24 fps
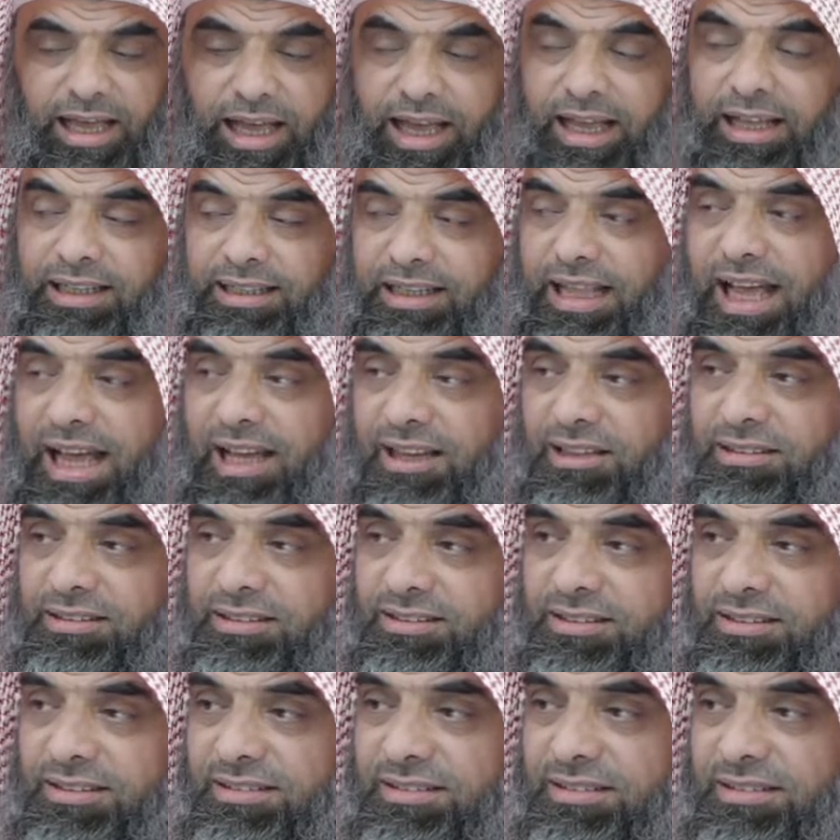And
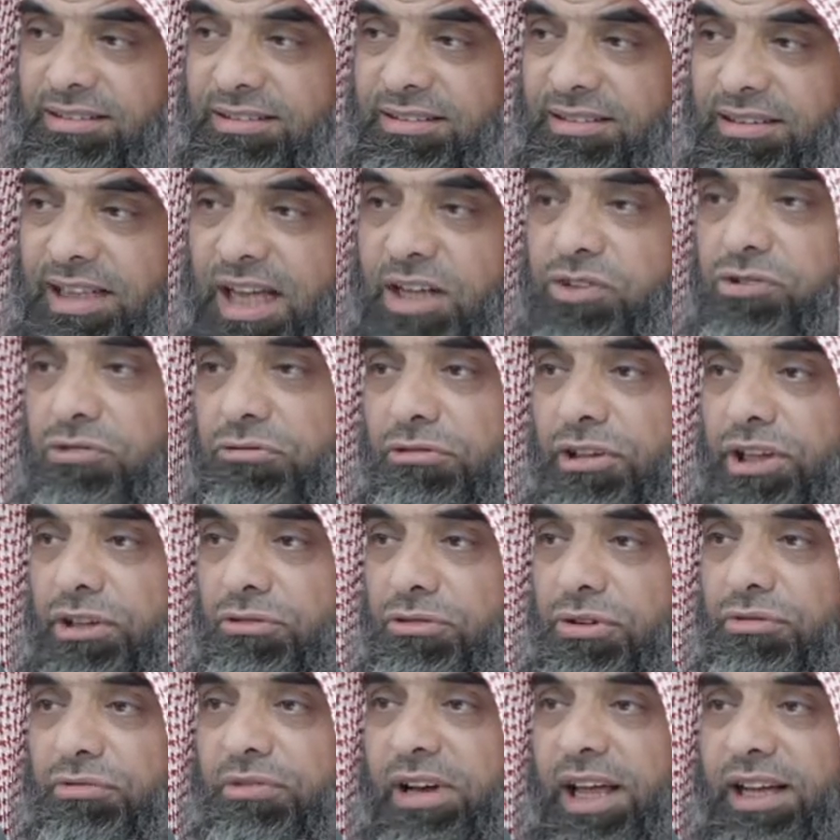that naturally
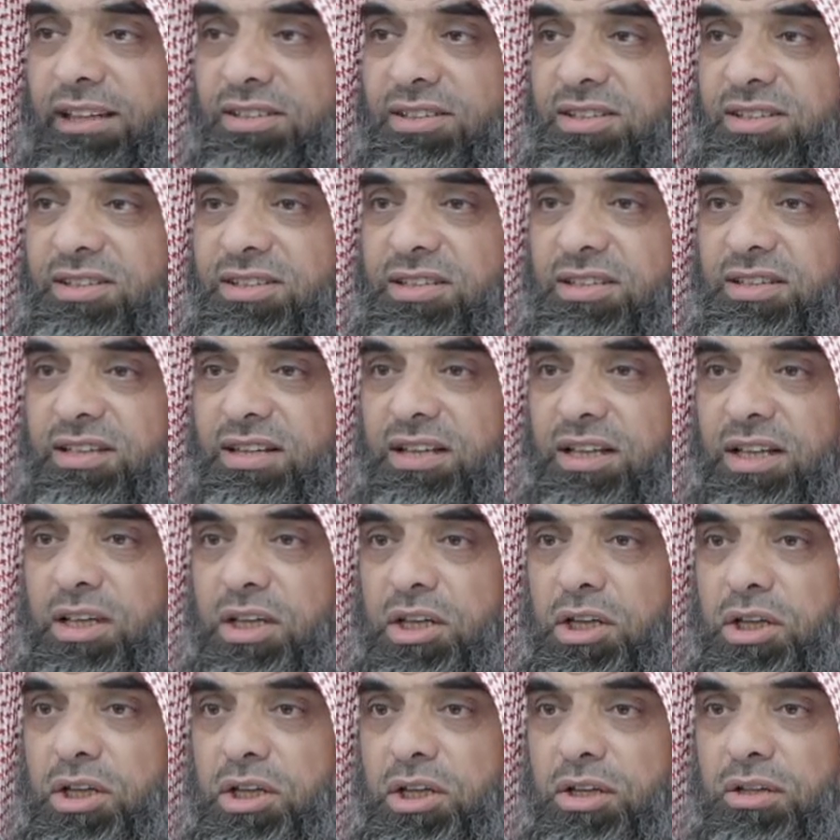reflects
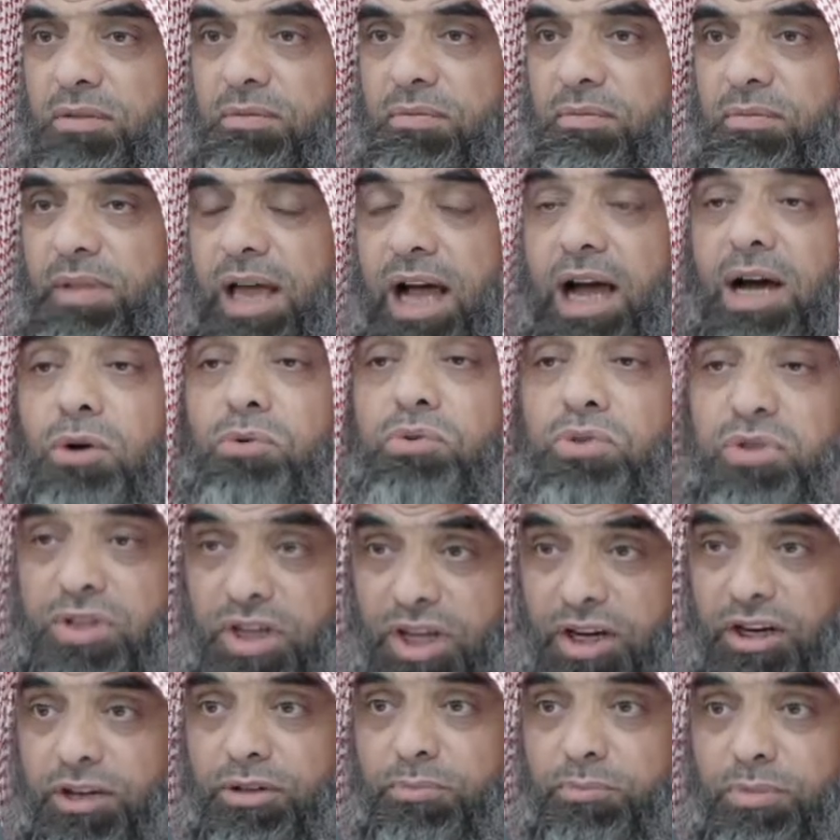how
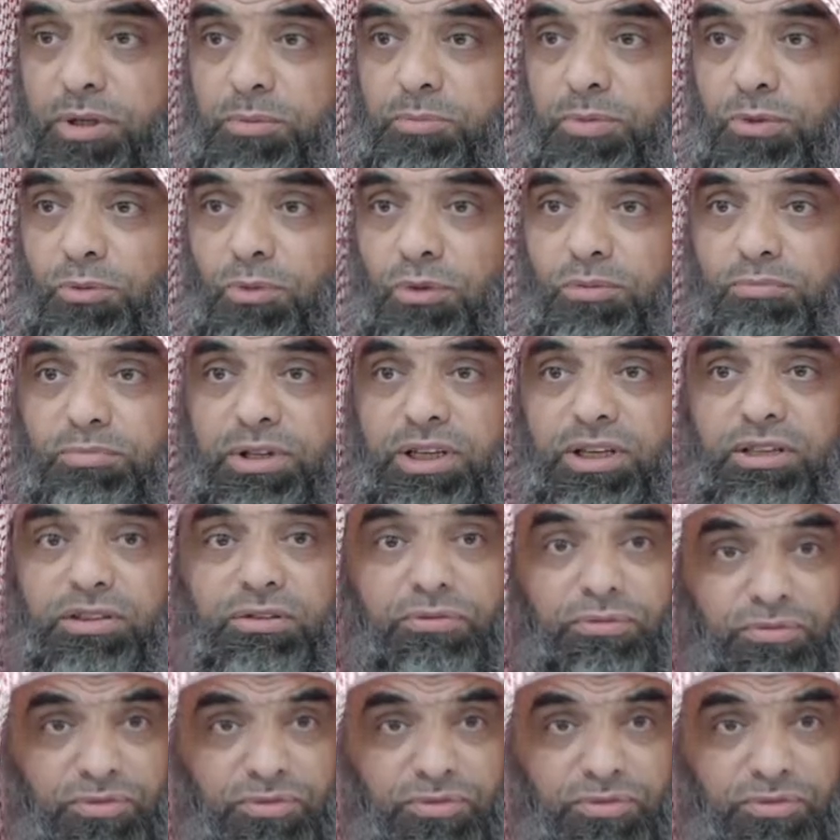scared people will be, the